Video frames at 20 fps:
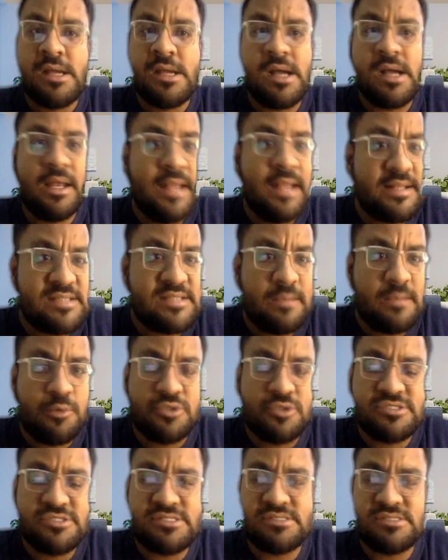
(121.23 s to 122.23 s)
let's
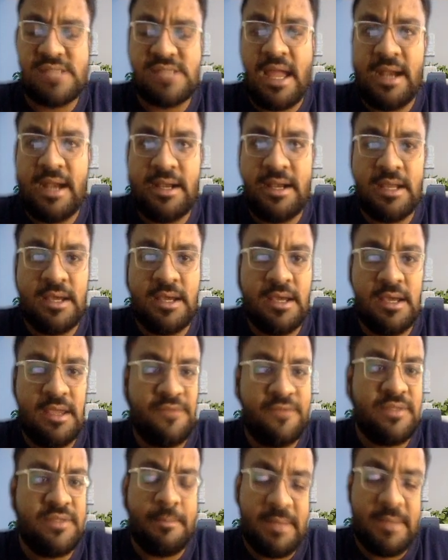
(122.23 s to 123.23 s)
suppose that
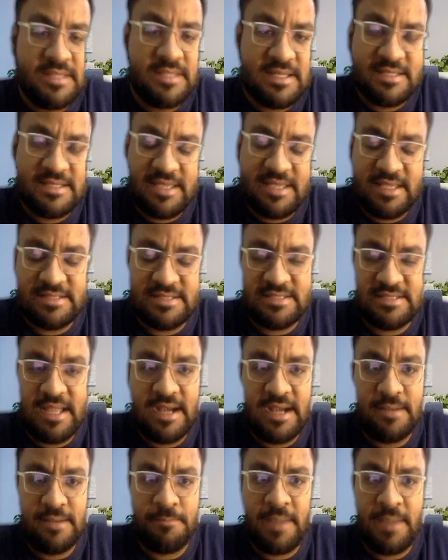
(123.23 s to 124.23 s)
if the mother says
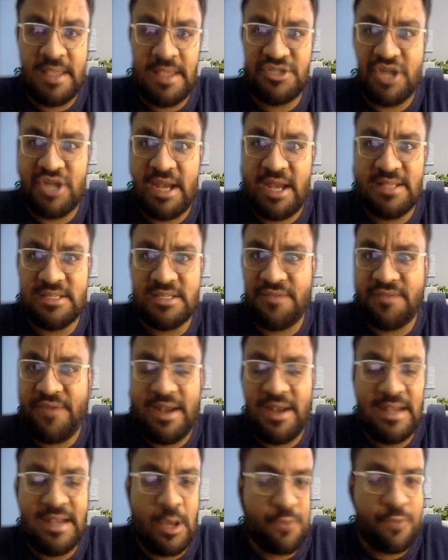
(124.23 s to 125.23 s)
that my child just
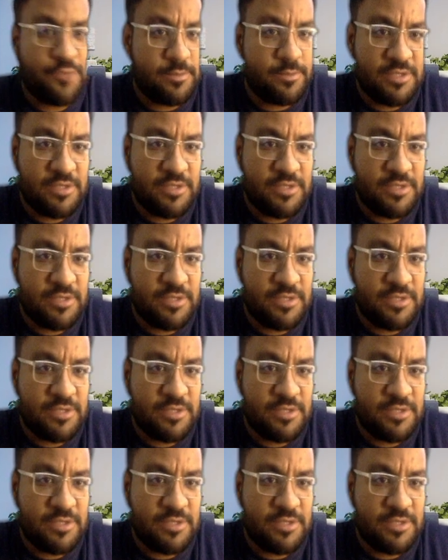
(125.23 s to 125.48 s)
fell down from the